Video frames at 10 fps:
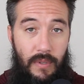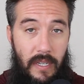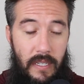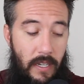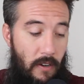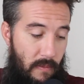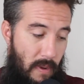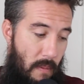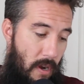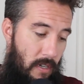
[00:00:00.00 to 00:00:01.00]
We'll get taken over
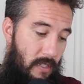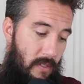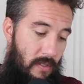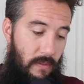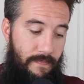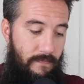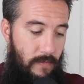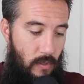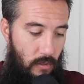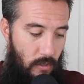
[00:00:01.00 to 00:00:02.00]
by Martians.
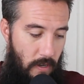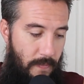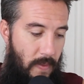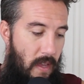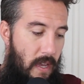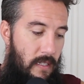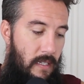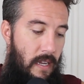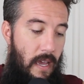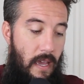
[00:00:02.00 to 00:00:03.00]
Cool story.
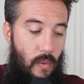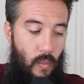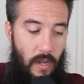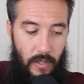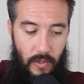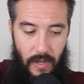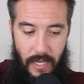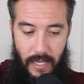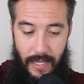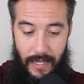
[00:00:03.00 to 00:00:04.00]
Today we are
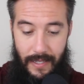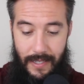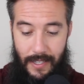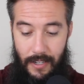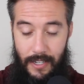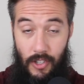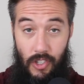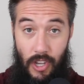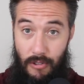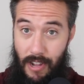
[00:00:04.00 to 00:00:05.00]
drinking Dunkin'
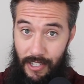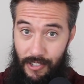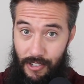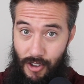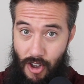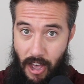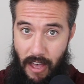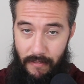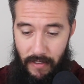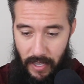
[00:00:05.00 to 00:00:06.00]
Donuts
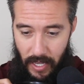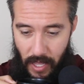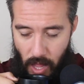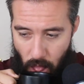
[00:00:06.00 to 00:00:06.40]
coffee.